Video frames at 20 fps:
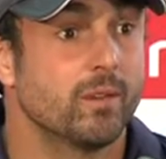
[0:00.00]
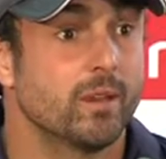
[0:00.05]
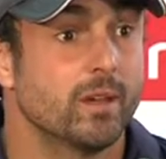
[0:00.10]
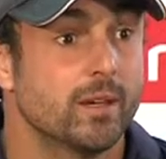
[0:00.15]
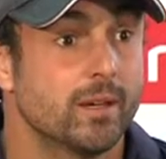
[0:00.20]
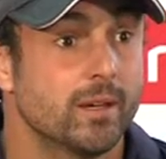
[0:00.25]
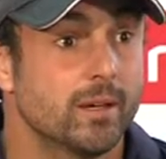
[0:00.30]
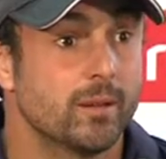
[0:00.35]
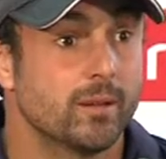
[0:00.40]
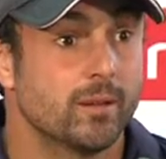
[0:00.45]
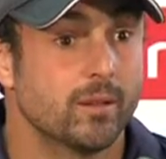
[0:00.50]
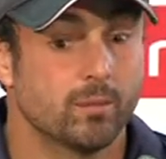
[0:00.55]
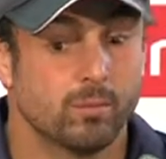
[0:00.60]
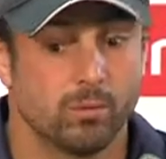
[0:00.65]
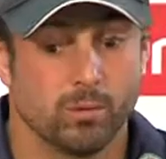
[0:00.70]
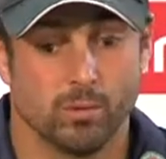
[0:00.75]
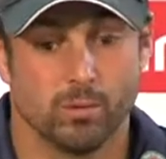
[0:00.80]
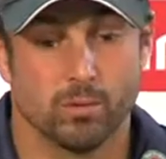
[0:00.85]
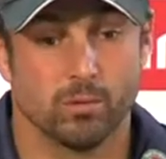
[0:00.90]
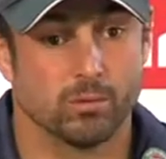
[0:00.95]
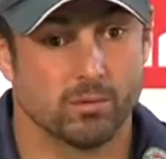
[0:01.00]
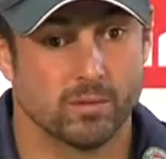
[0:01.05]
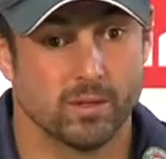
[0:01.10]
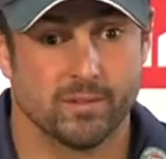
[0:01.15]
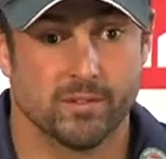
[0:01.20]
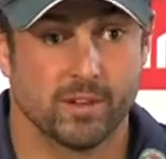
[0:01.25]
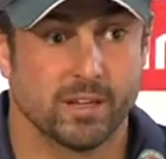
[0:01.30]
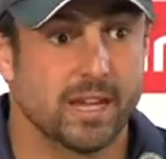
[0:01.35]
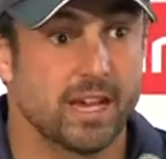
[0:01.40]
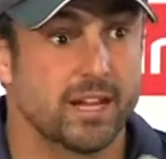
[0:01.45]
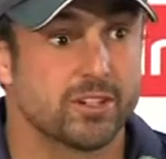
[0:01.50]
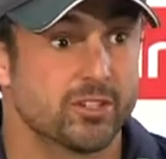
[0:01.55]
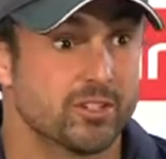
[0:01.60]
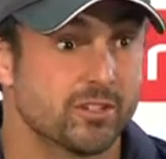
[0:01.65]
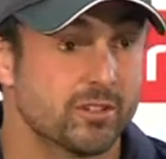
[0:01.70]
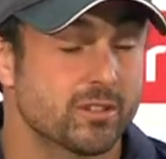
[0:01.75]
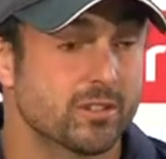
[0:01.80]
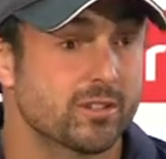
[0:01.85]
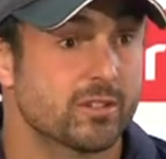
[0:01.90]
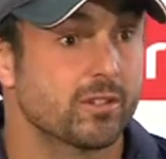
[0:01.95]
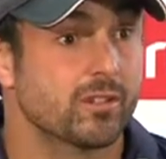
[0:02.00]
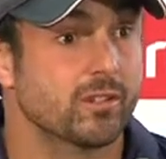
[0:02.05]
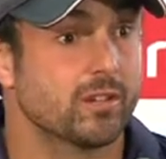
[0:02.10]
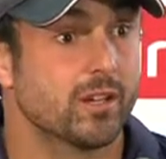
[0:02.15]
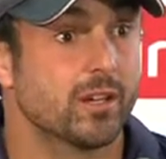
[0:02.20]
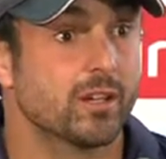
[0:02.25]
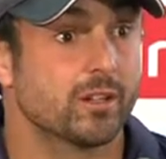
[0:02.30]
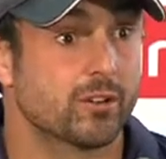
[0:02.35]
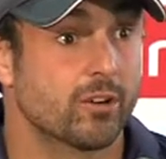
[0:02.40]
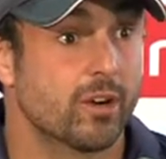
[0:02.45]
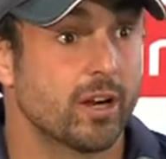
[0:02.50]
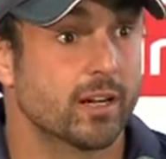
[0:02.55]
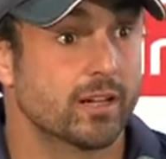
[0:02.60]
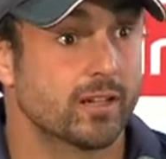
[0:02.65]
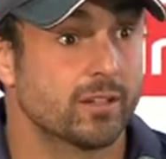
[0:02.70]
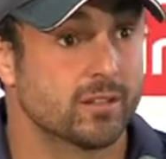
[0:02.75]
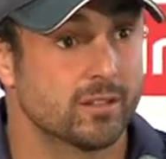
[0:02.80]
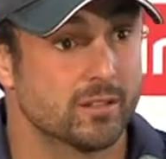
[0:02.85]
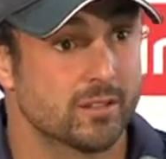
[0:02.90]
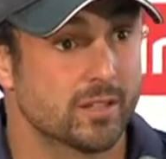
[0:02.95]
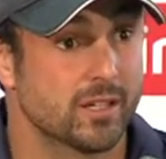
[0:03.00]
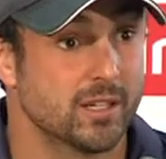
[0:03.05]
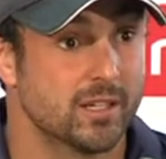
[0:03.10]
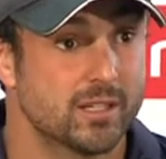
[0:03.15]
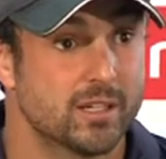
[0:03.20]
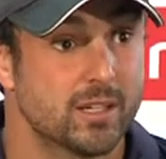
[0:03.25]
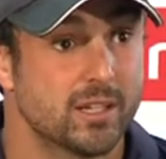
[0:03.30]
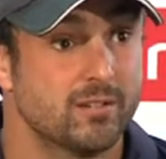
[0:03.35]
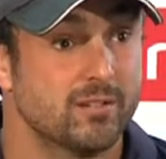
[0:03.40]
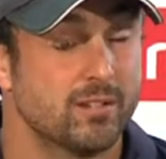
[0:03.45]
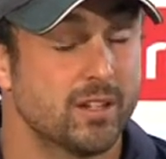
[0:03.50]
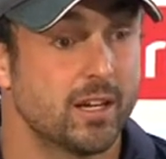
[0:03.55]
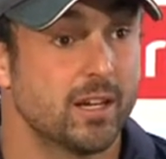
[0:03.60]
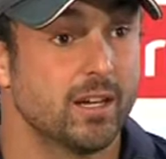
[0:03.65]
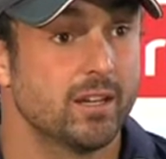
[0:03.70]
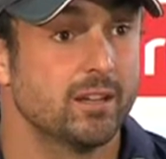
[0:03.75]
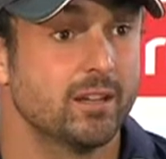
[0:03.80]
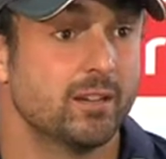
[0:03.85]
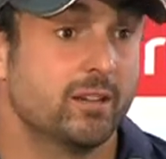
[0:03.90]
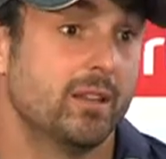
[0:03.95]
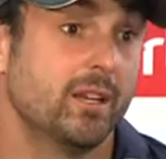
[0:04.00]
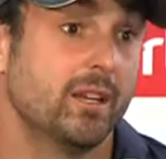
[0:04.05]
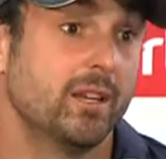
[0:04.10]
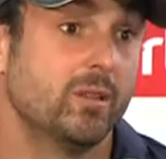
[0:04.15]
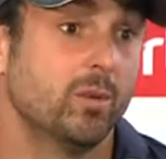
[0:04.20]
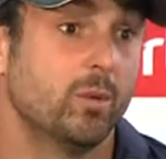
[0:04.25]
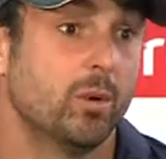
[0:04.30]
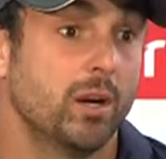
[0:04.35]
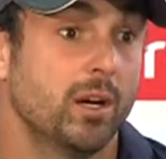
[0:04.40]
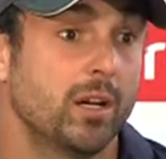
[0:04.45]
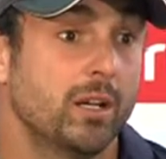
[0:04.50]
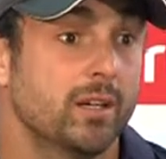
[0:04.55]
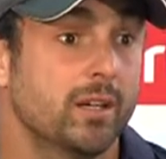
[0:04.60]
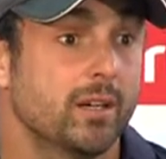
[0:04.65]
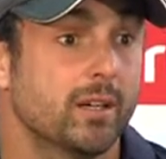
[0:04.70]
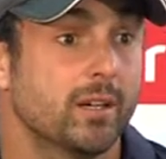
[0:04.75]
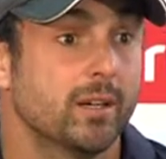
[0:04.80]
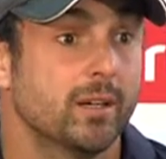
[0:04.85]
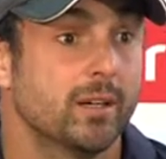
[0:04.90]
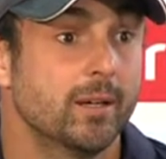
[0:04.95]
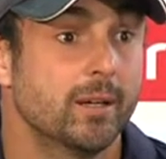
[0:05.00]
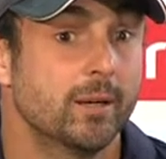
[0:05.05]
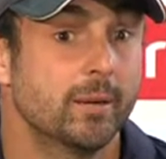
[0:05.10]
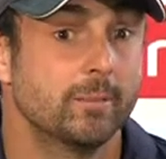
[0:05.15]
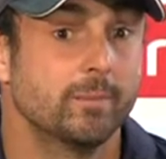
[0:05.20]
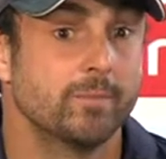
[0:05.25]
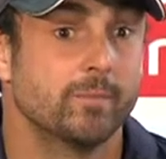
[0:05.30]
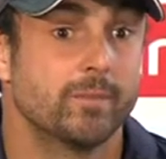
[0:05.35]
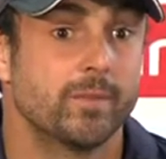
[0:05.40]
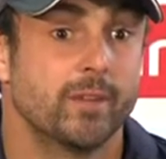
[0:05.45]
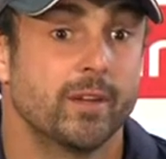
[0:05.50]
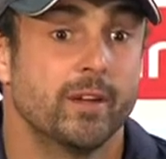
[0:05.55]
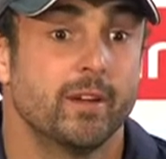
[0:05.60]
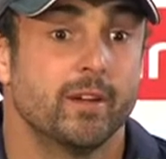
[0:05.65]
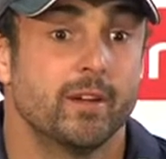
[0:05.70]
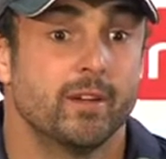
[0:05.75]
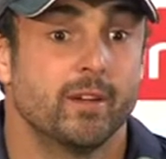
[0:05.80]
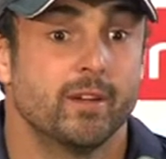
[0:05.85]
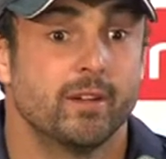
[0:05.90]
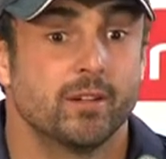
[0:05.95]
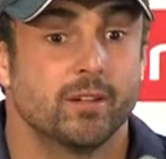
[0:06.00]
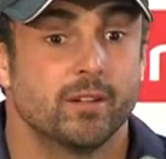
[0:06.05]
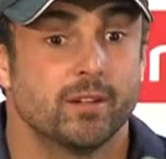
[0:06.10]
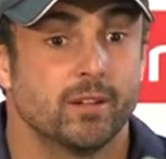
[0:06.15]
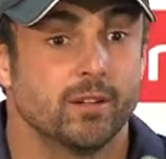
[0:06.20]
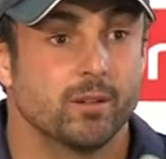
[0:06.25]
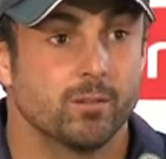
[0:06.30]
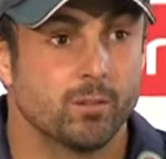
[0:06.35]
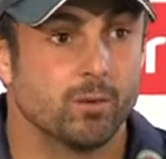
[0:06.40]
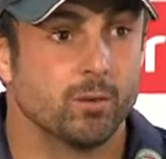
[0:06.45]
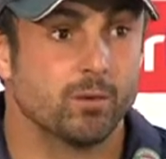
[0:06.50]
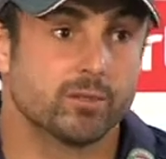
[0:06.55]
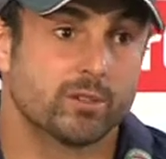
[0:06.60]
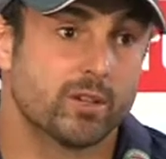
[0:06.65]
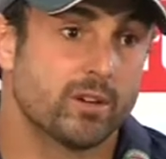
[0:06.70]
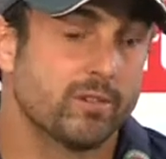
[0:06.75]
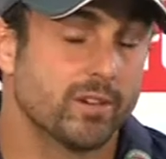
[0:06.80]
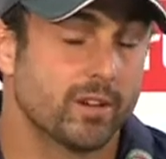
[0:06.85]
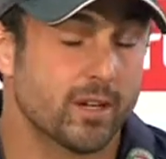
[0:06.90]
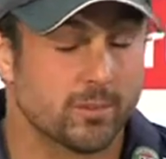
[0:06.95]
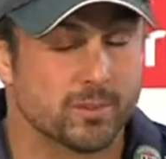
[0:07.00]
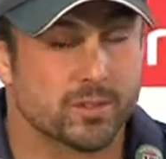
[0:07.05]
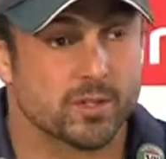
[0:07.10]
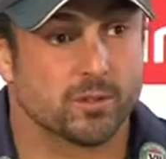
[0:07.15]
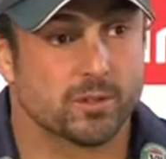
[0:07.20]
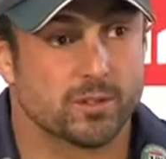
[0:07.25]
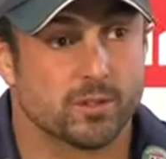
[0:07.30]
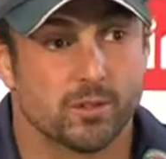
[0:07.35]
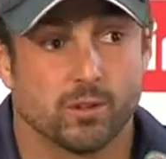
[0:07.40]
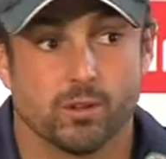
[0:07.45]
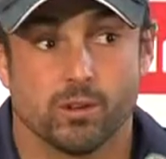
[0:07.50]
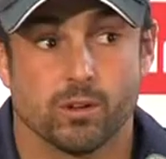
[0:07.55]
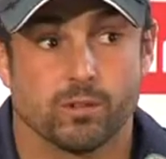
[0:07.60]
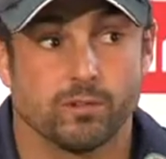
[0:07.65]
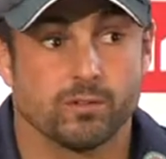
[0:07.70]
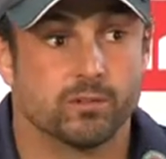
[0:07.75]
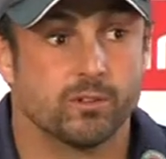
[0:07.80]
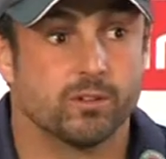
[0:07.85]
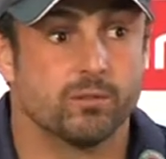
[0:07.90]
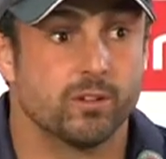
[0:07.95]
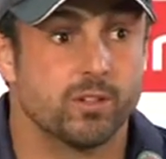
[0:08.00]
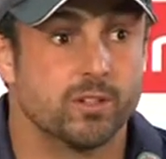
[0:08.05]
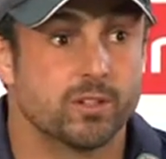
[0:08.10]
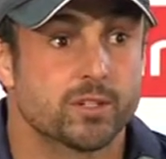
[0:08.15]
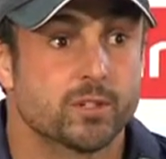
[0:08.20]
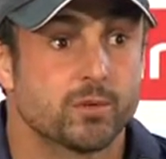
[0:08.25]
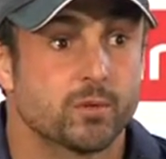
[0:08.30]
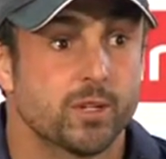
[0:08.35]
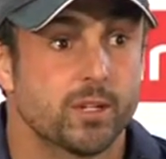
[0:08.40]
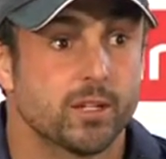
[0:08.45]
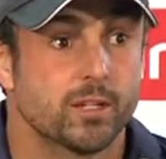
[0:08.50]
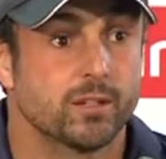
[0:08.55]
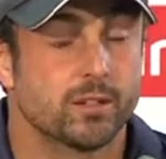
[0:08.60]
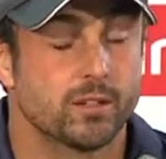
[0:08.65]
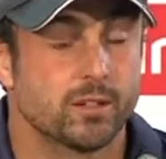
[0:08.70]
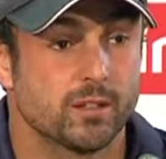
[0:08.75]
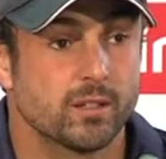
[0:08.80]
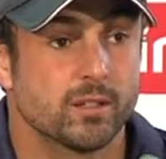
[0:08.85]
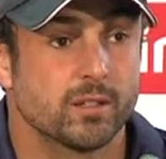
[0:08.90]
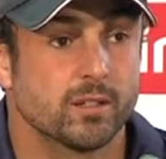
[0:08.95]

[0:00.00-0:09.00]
the ball, if it catches a crack, can deviate either way. The ball was roughing up, so we saw a lot of reverse swing.